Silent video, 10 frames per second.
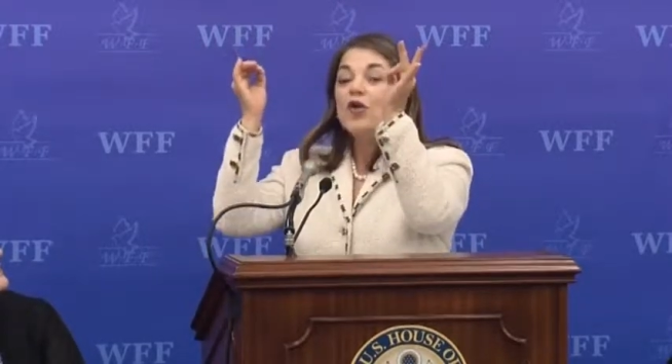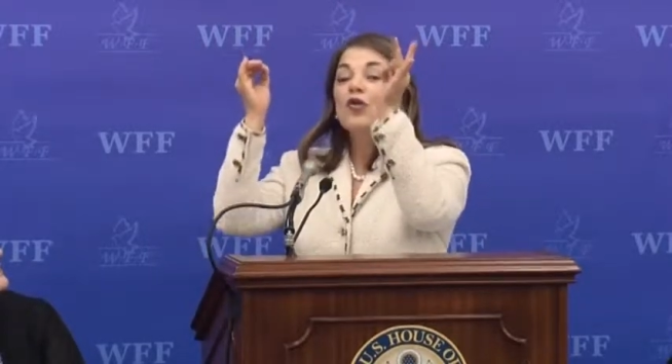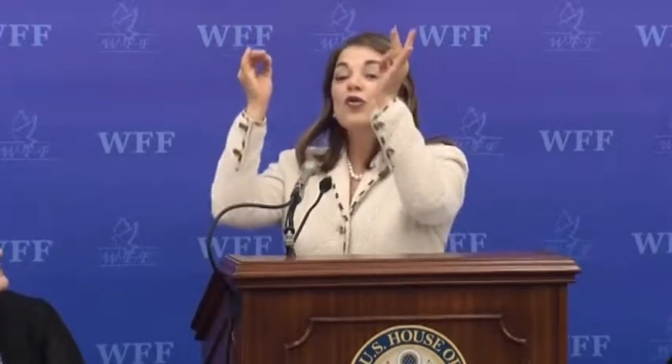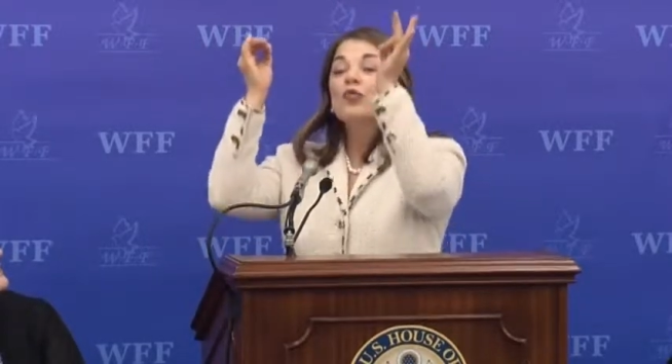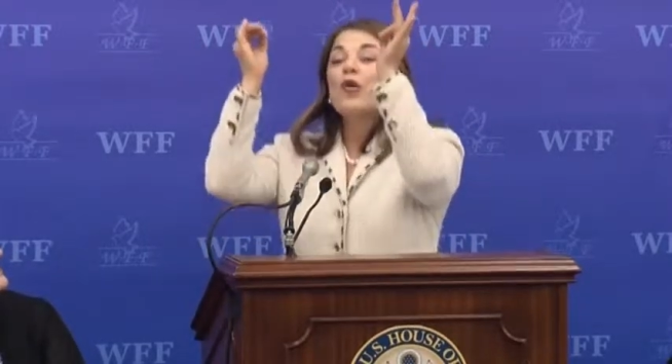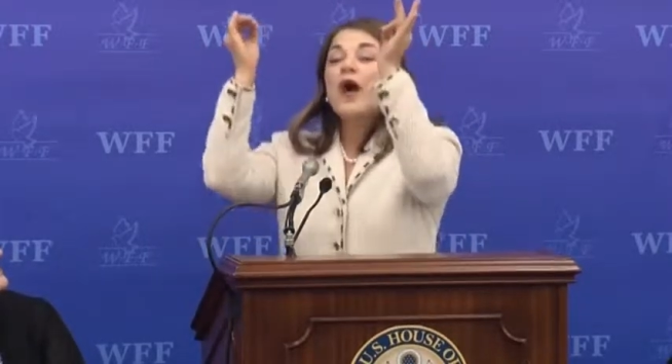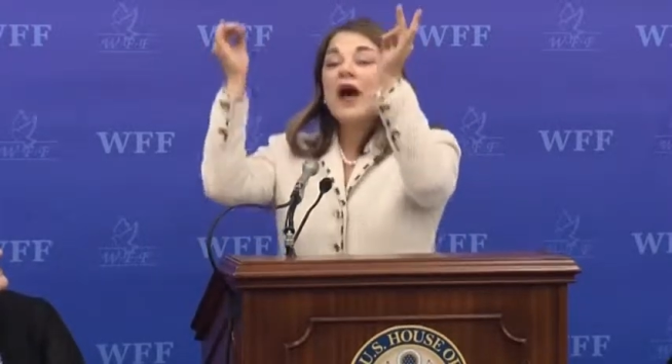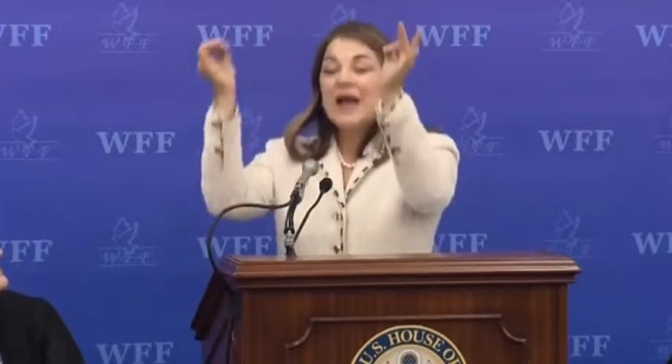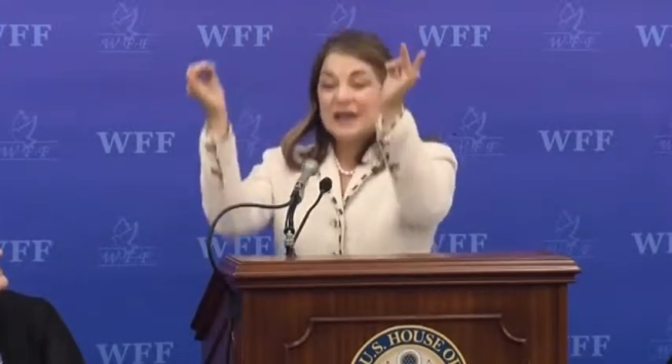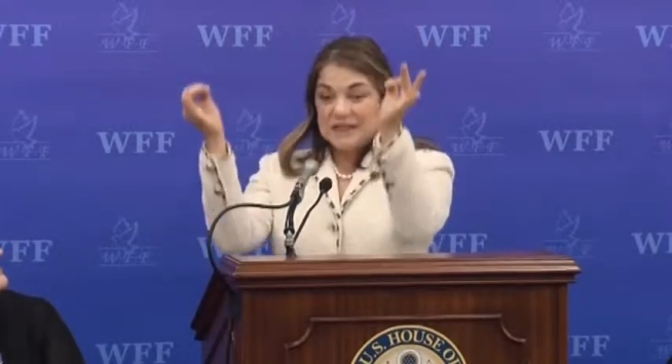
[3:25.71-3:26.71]
who
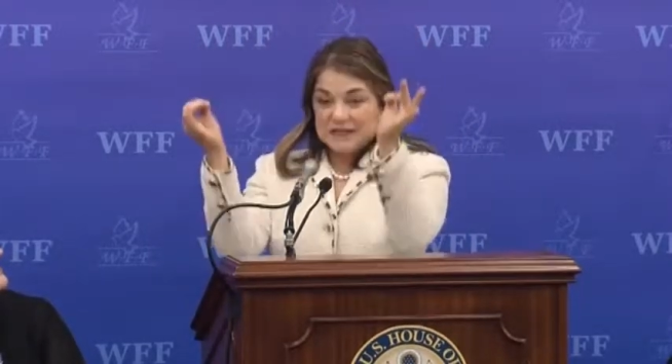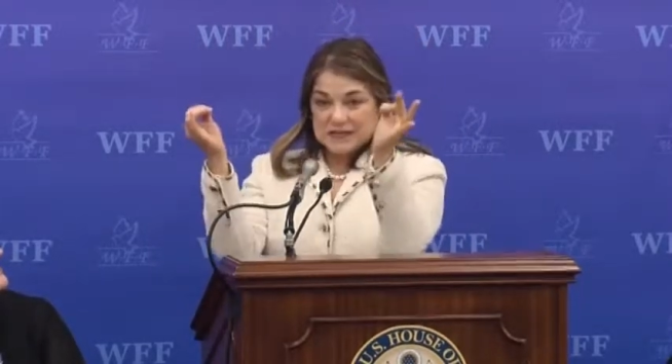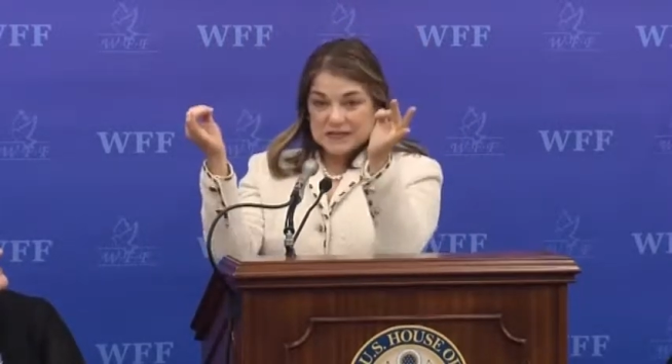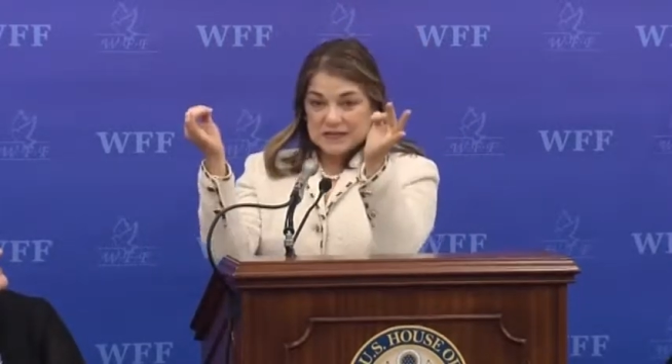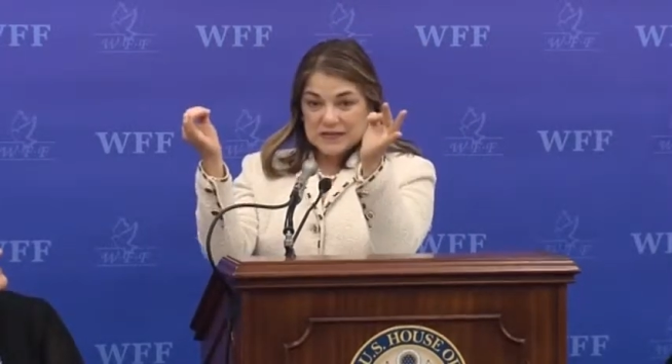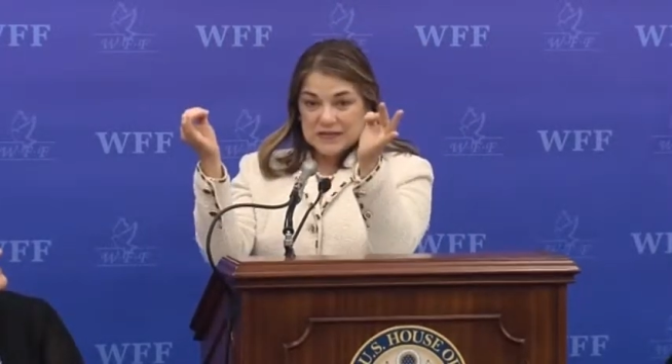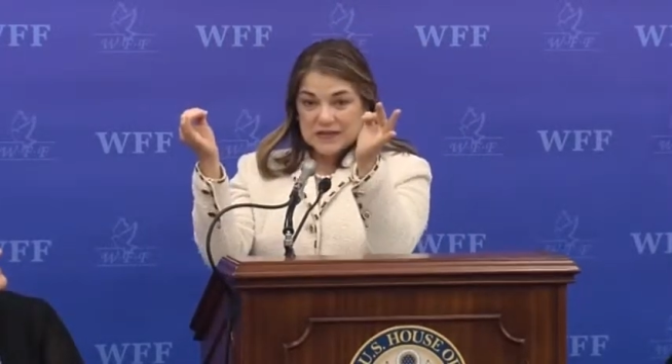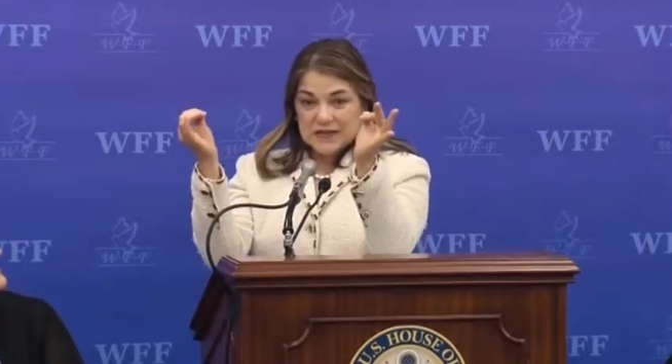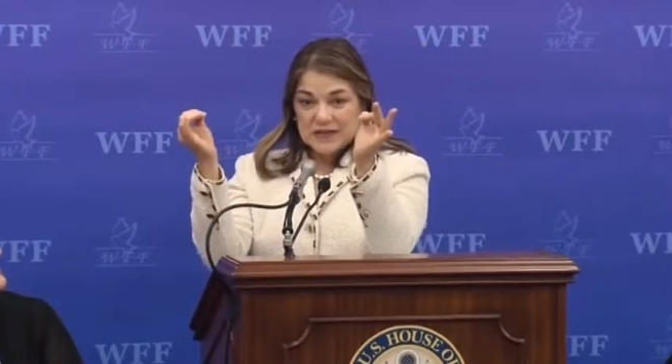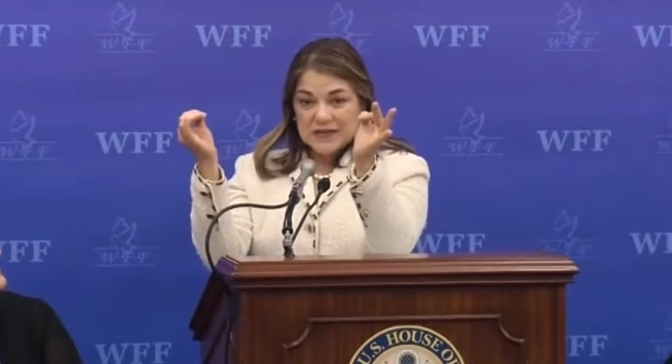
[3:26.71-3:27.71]
rise
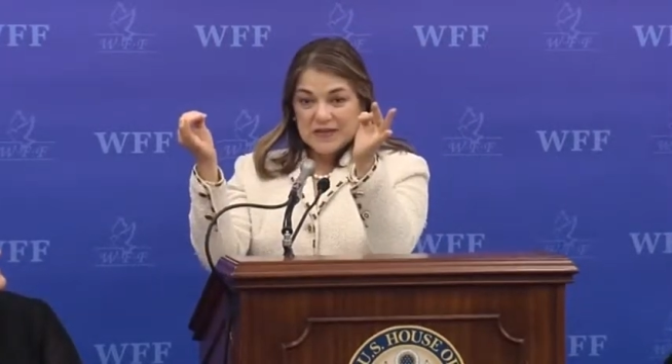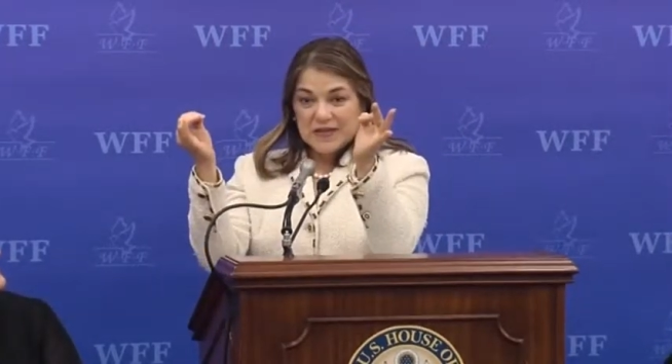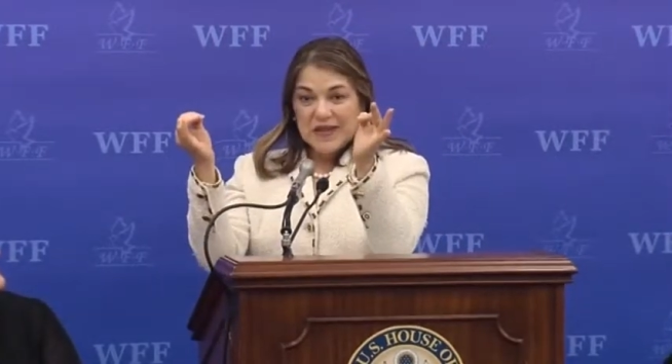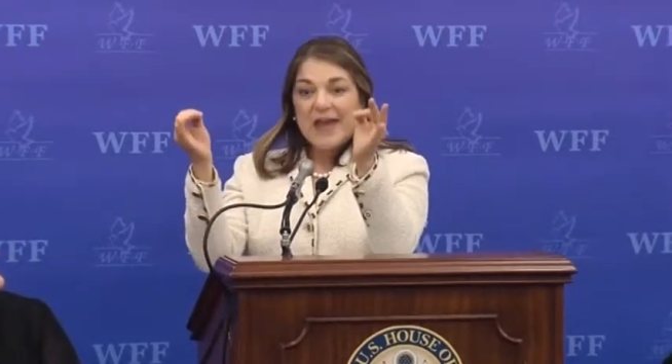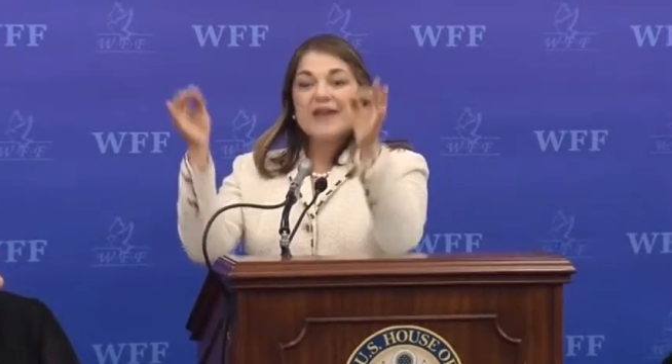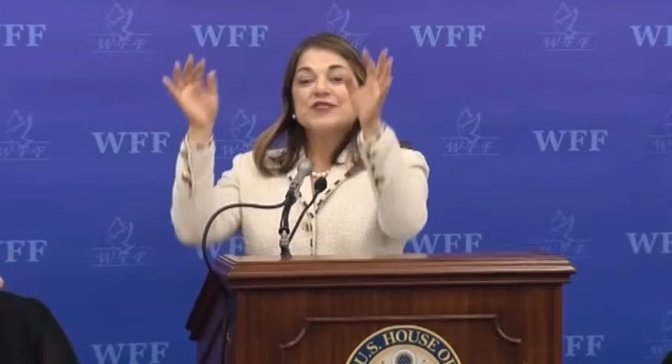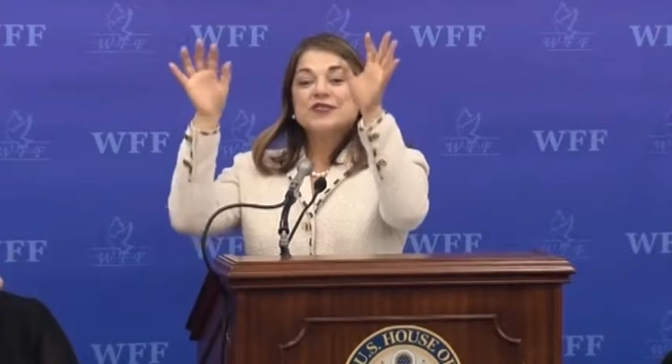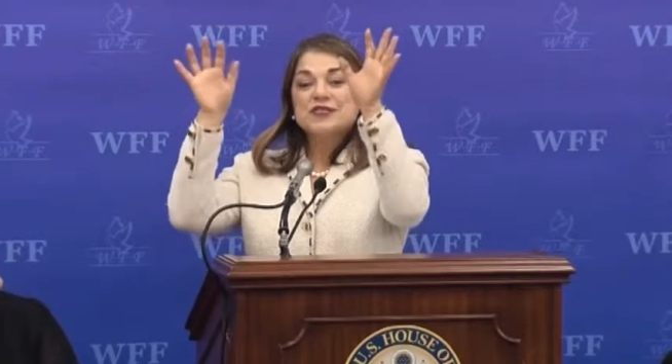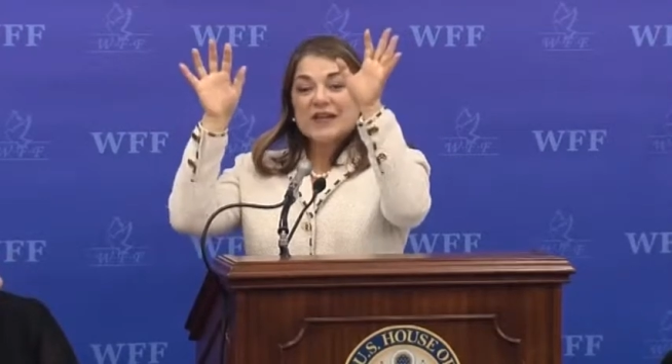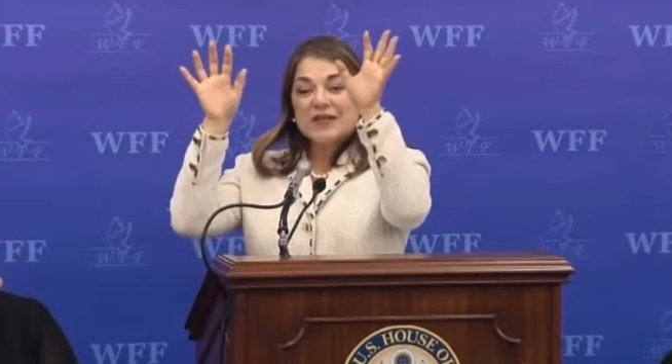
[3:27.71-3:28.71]
and
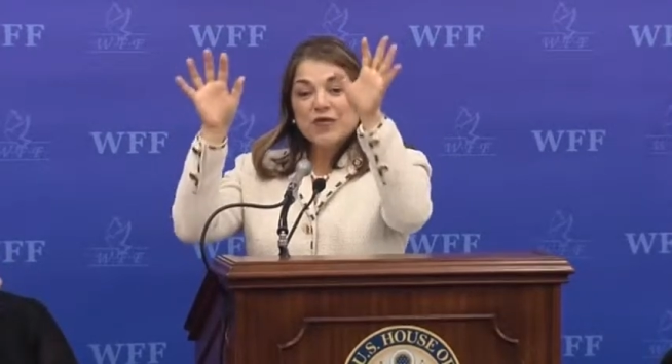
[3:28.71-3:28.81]
to say,